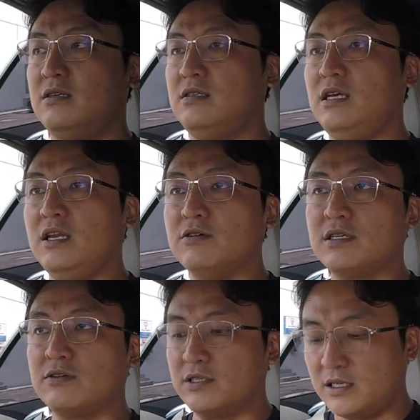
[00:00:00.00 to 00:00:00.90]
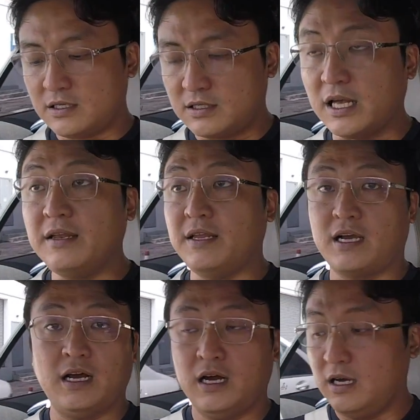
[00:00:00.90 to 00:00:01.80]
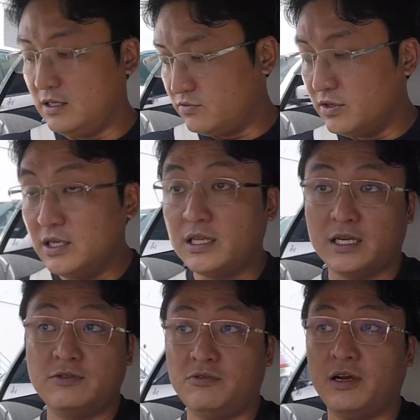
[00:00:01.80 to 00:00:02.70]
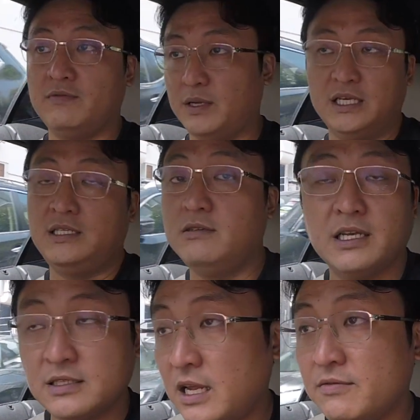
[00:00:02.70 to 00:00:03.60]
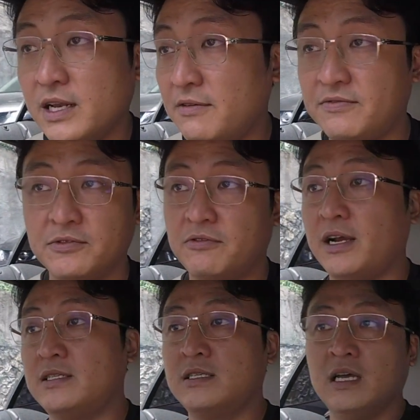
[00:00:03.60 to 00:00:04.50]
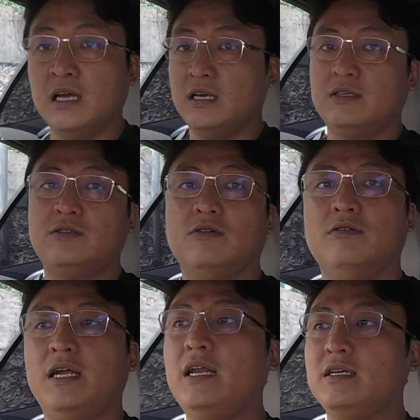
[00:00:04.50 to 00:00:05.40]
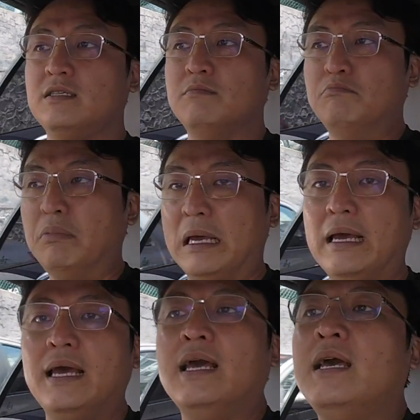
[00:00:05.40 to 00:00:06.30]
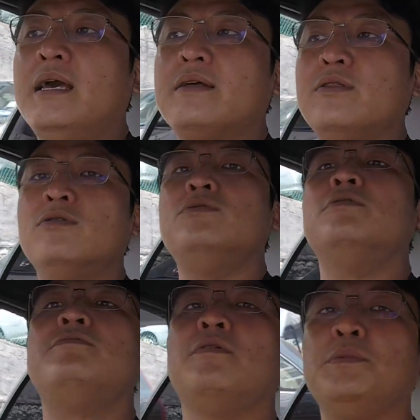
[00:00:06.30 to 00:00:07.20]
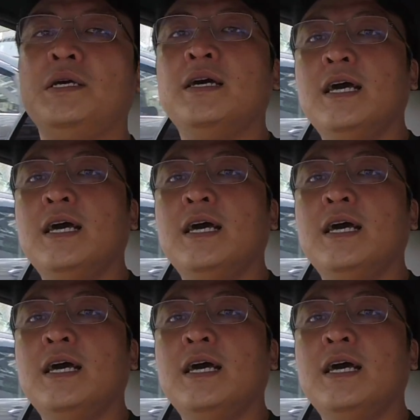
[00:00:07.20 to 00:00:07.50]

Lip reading: idiosyncrasies. Then the car is really nice to drive, but it still doesn't have a left foot rest, so that is a big no-no for me.